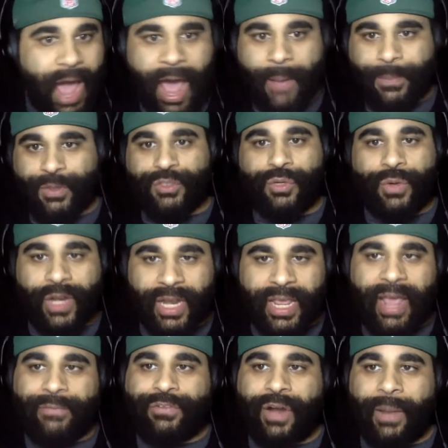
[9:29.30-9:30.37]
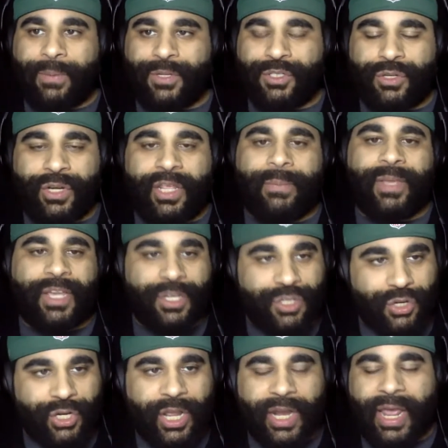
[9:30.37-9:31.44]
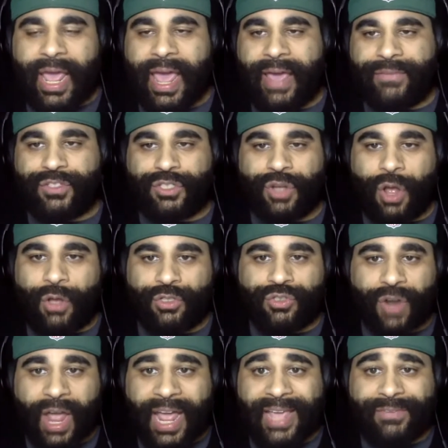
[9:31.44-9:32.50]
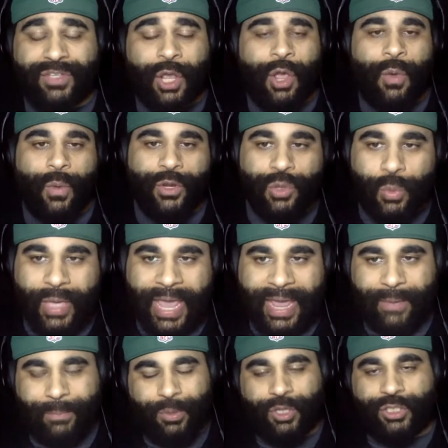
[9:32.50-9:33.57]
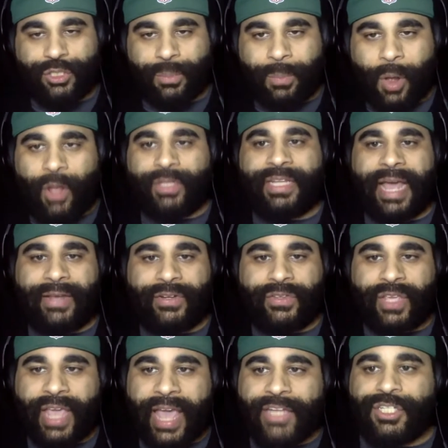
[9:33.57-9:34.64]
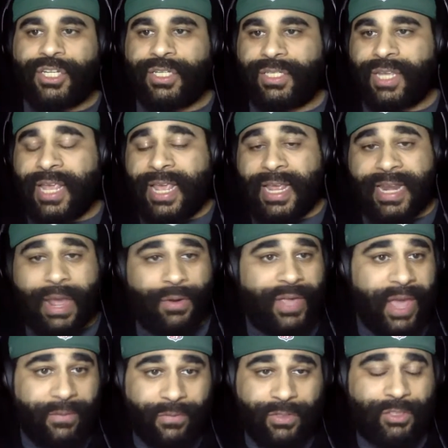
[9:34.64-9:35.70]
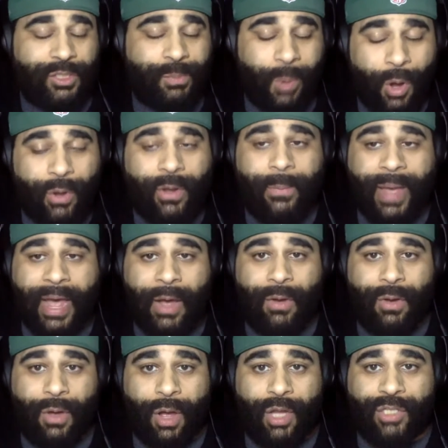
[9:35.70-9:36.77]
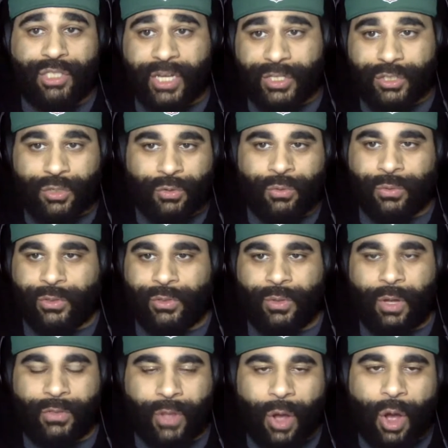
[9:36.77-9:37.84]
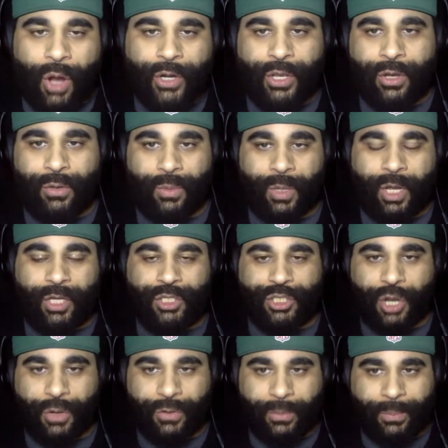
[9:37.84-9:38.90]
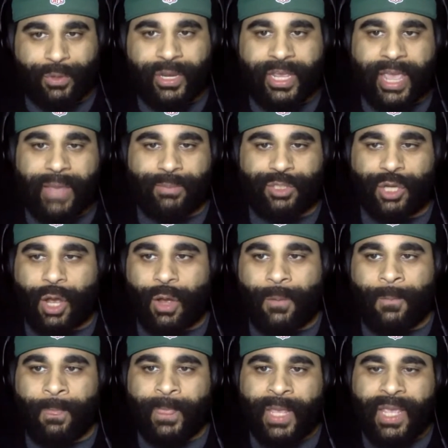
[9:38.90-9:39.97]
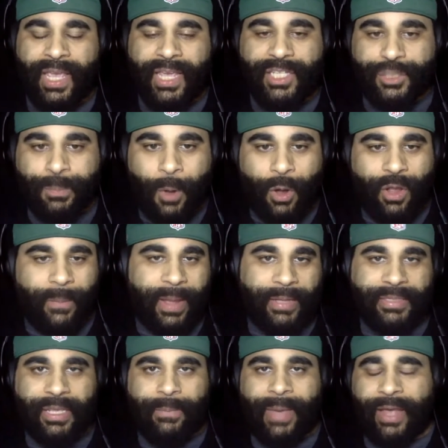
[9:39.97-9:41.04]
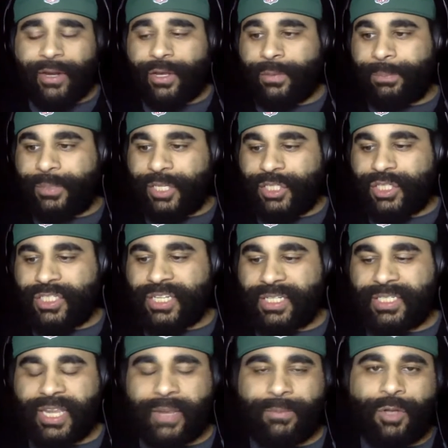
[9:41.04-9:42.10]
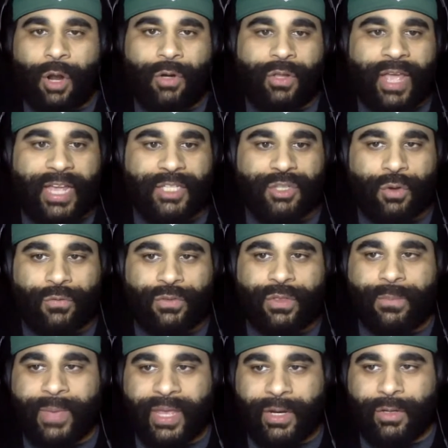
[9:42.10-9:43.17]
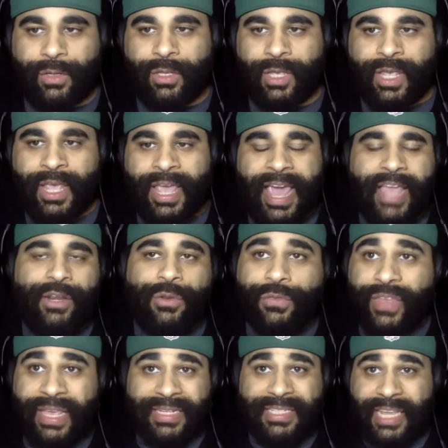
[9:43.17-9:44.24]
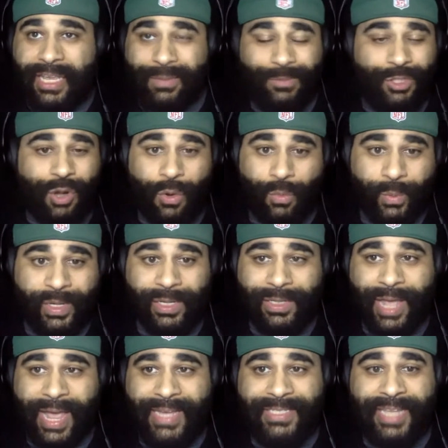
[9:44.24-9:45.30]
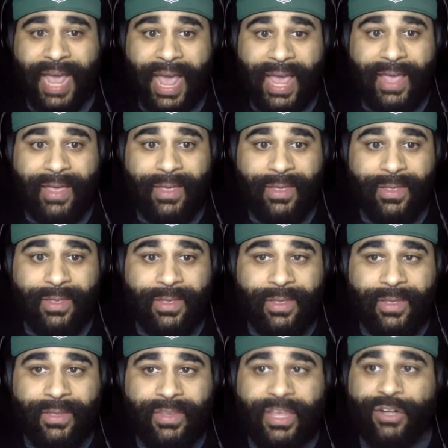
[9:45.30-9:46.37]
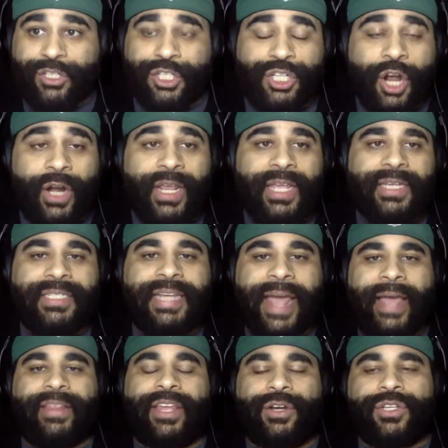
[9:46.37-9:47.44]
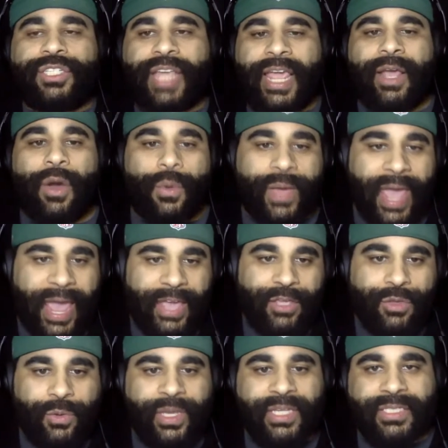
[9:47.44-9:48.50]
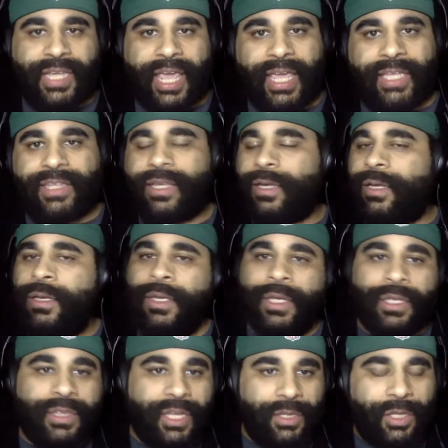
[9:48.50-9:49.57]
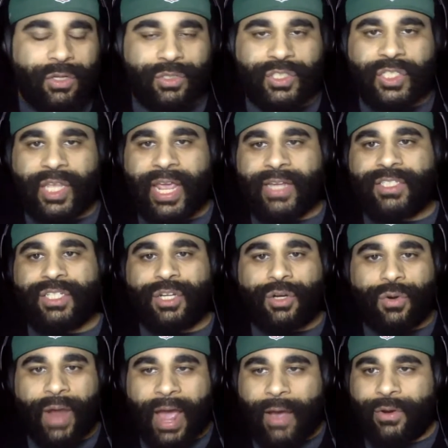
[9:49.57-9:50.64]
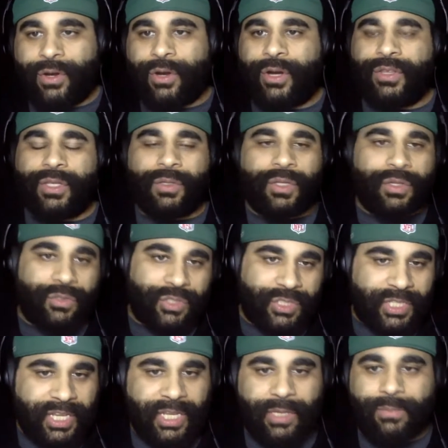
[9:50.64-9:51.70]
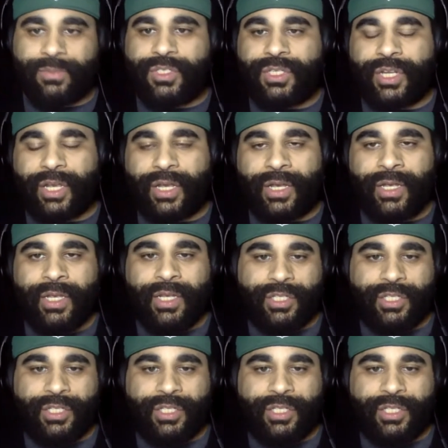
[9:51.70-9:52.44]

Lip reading: opportunity after opportunity, because you're going to have stalled drives when you can't push the ball down on the edges. Now, Kevin spoke about on Jets Guru on the audio show, the pregame show, he spoke about the amount of completions that Sam Darnold has over the middle. And you think teams don't realize that? They're shutting down. They're saying, okay, you could take the little slants to Crowder and the little seams to